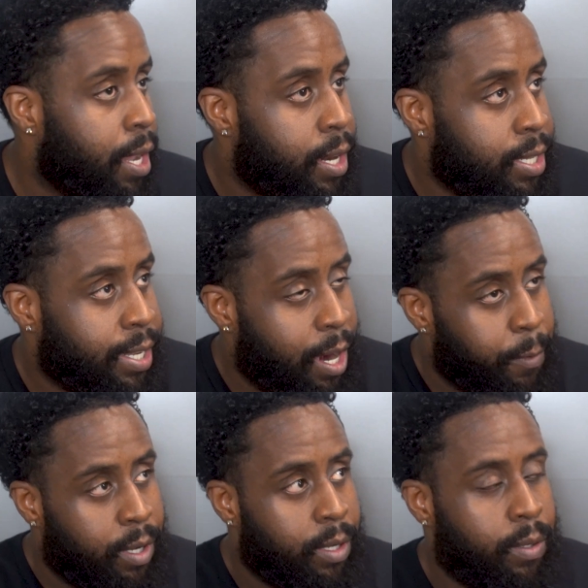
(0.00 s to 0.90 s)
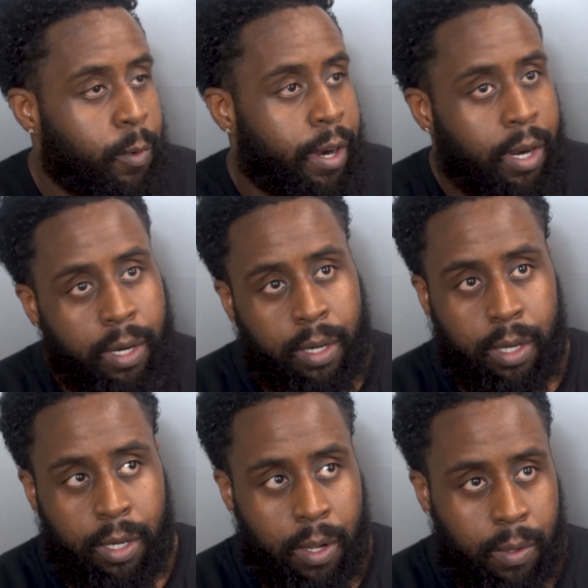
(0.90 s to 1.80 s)
In this era where,
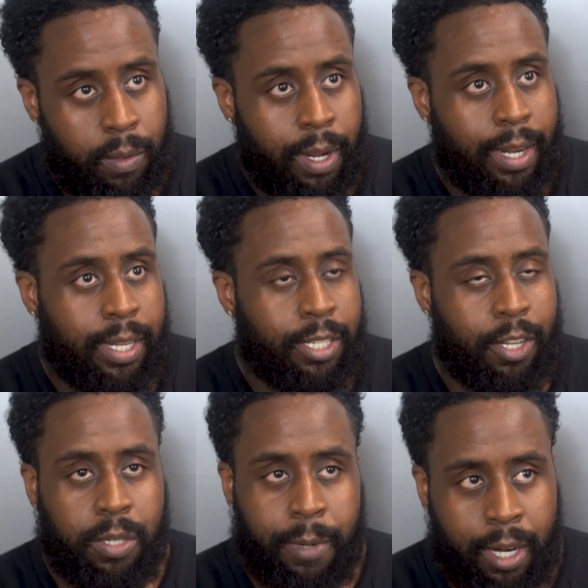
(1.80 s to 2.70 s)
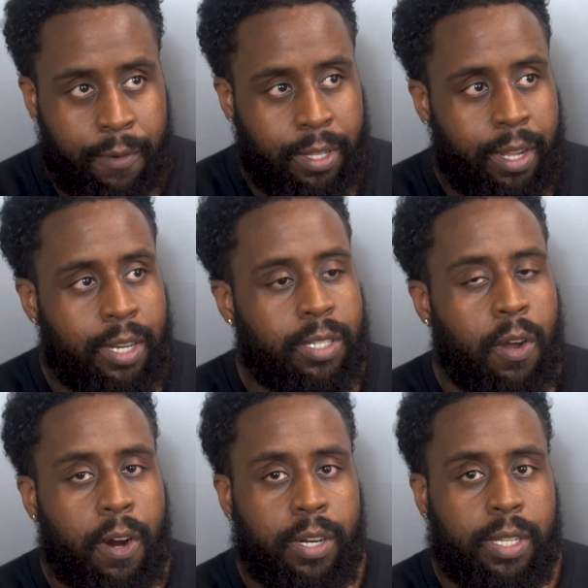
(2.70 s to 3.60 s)
like I said, social media and everything, it is
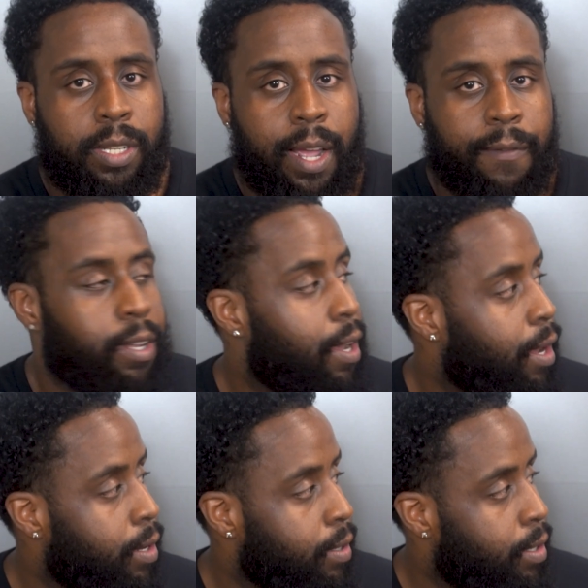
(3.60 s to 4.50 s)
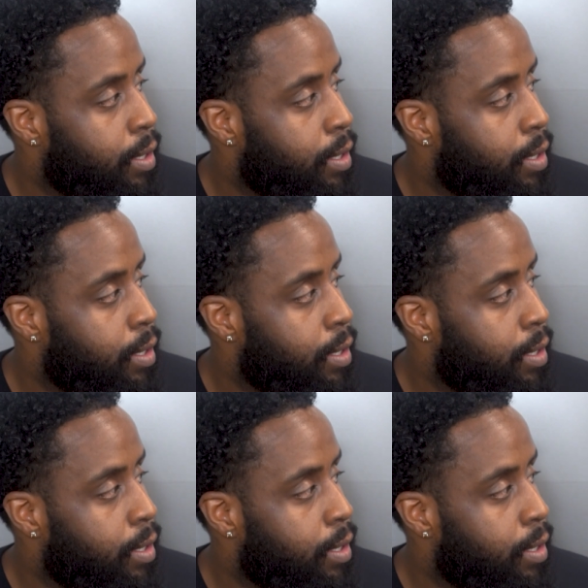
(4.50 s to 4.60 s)
hard to navigate.